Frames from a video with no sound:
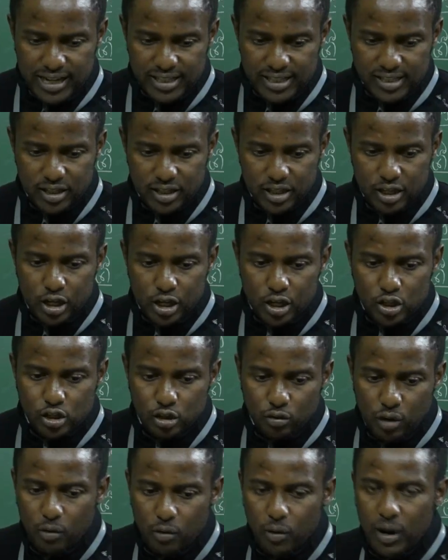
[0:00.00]
right?
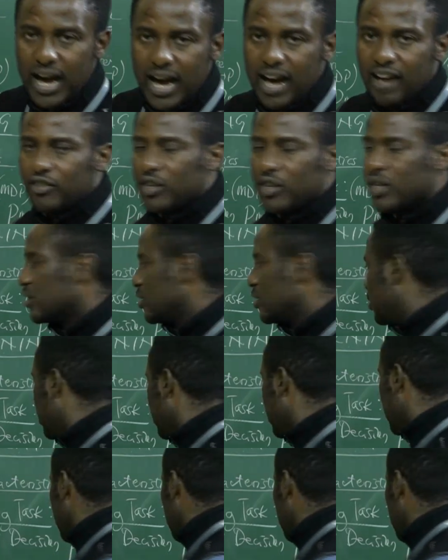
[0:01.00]
So what we'll have is